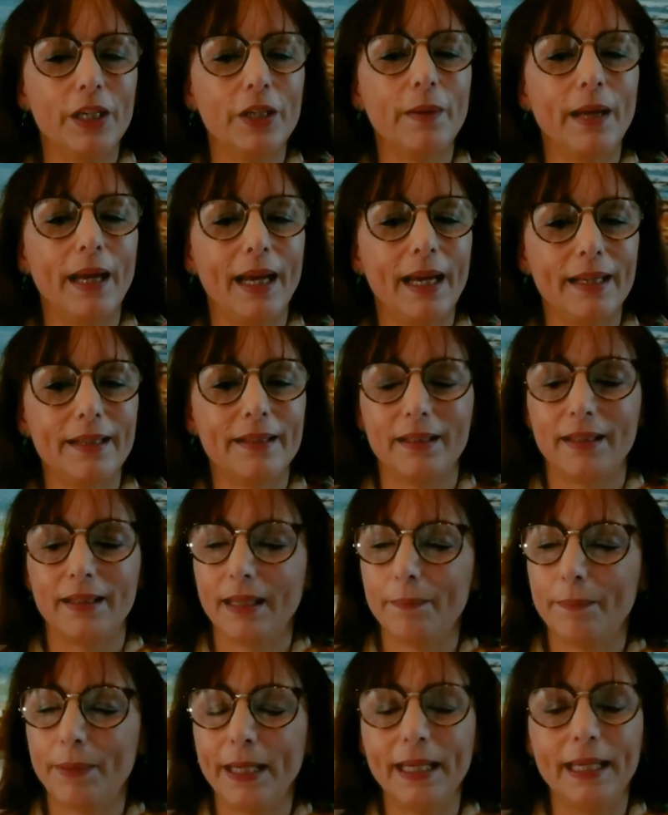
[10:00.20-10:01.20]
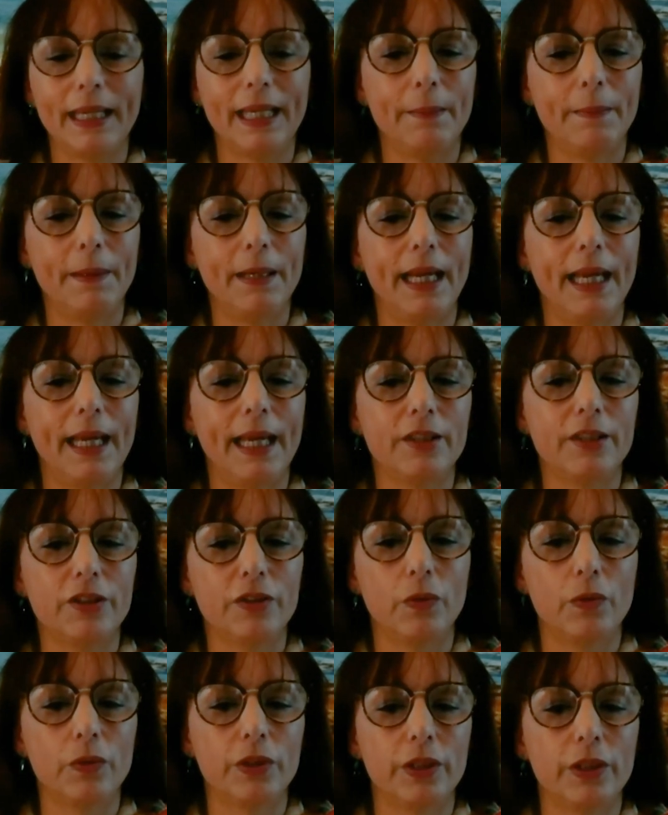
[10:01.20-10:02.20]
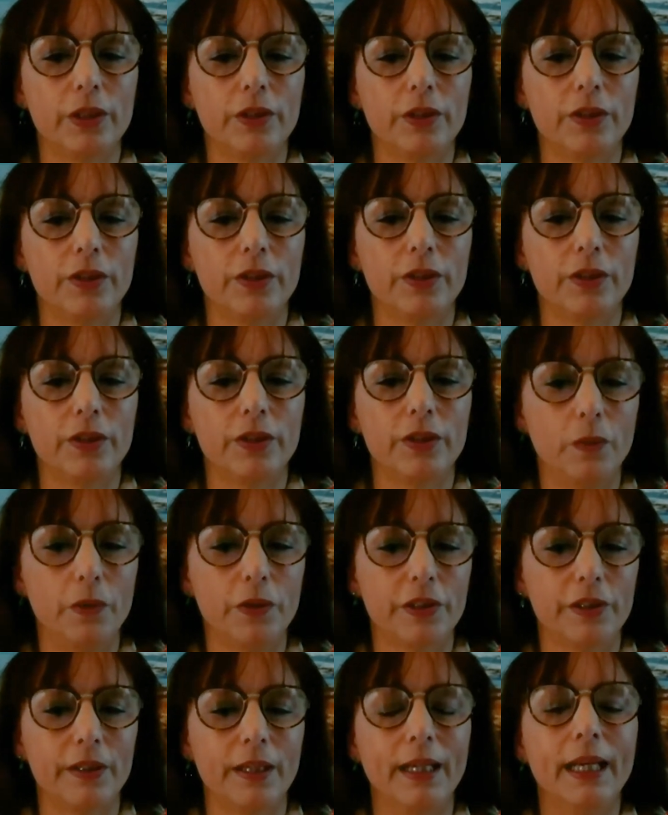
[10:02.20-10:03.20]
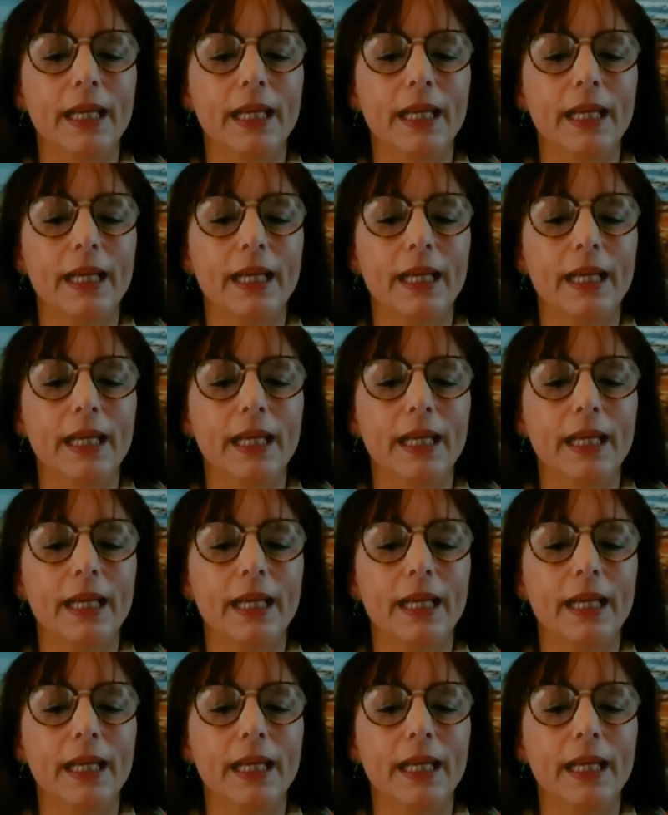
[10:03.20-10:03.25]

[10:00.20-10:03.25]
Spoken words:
add pink Himalayan salt to the water,